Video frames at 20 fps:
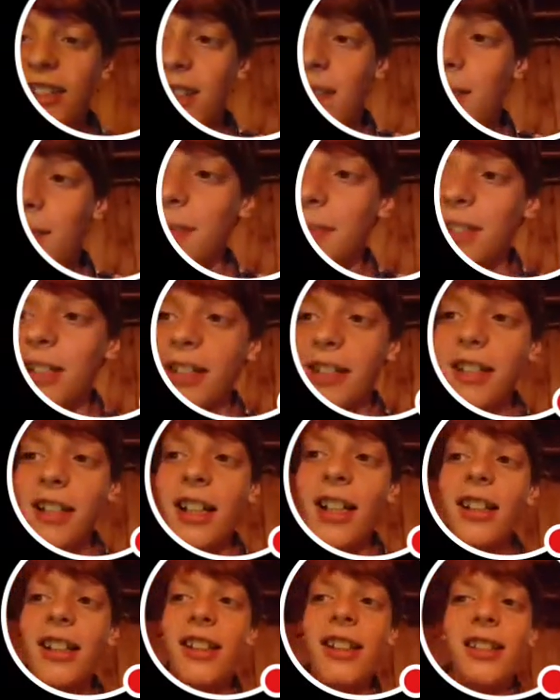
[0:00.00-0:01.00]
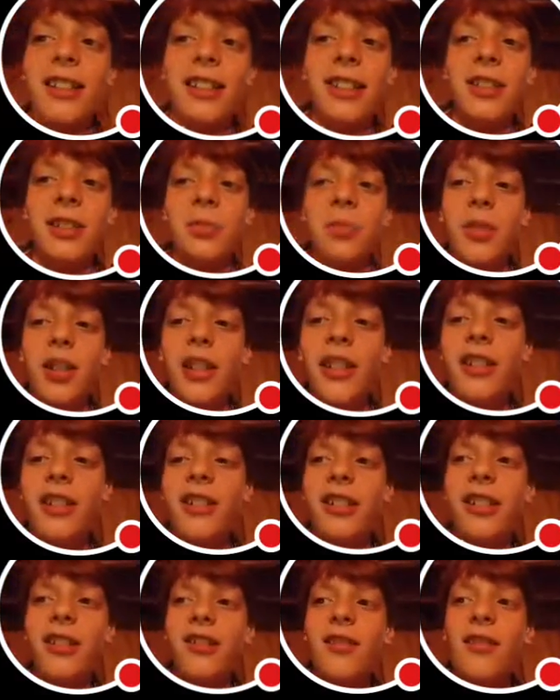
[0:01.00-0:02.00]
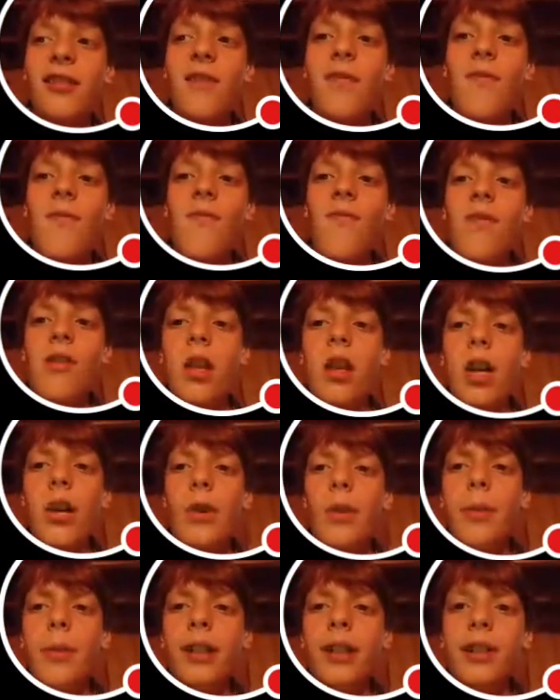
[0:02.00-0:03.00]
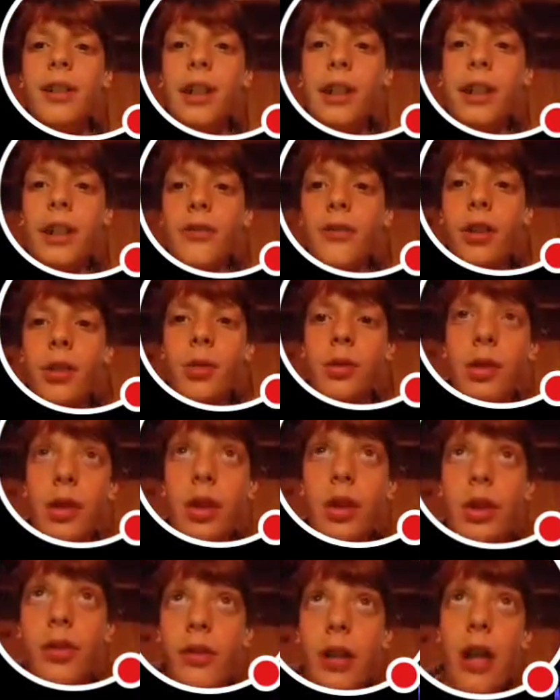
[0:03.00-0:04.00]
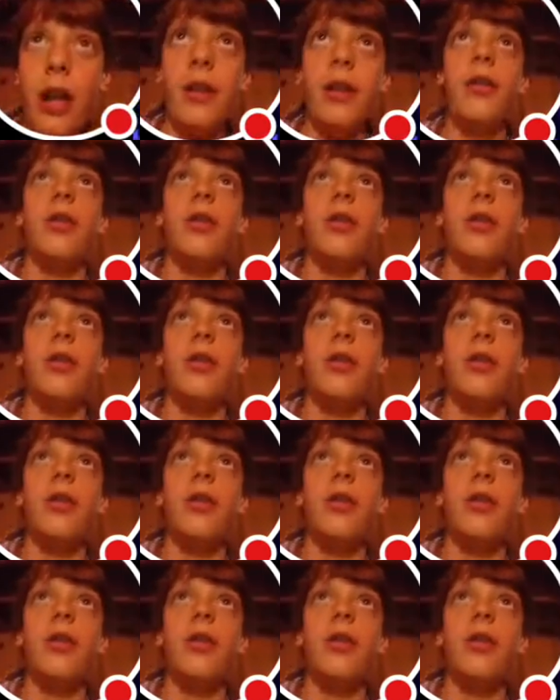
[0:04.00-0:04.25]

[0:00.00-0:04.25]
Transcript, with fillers: up like that? Like, it's weird. It would make sense if he was on the ground he